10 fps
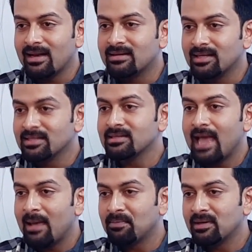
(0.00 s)
That doesn't
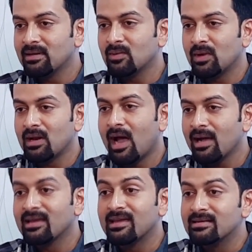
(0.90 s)
happen when our
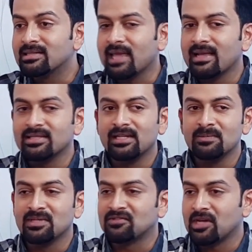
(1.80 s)
kids catch a
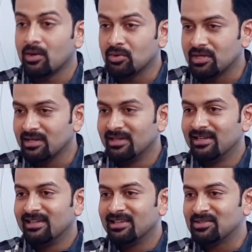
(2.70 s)
glimpse of Shah Rukh.
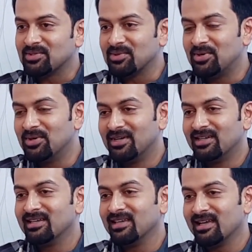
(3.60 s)
Yeah, yeah, so, correct.
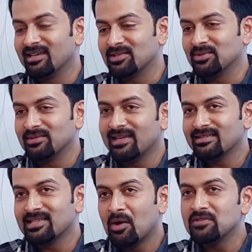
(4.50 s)
Yeah, so
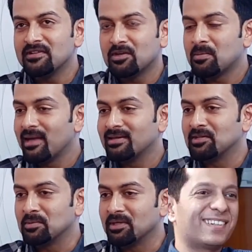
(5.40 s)
that sounds very romantic
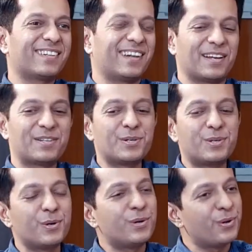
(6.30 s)
to me. Yeah, do,
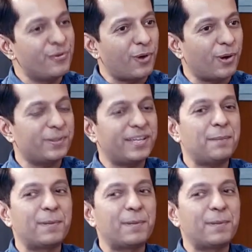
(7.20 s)
do, do you follow that?